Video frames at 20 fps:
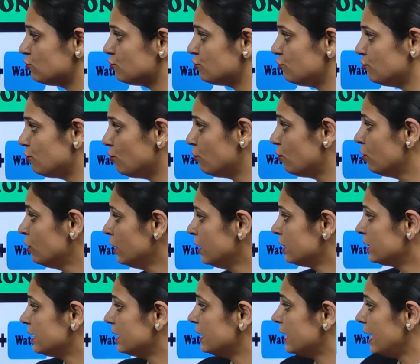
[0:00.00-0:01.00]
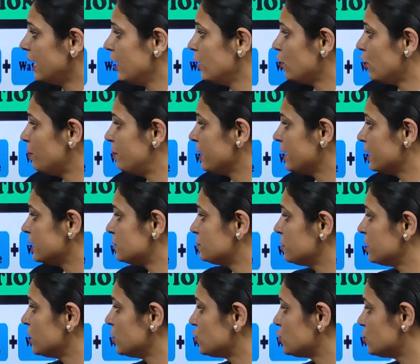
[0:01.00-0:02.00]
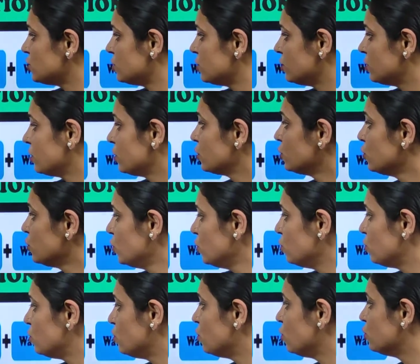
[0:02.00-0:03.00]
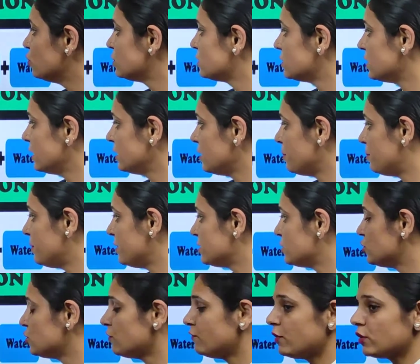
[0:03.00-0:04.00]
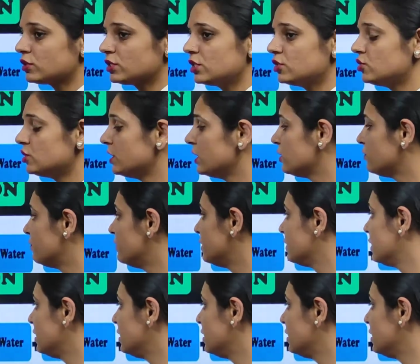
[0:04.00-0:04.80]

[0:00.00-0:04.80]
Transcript: You should know that aerobic respiration, glucose in the presence of oxygen, it will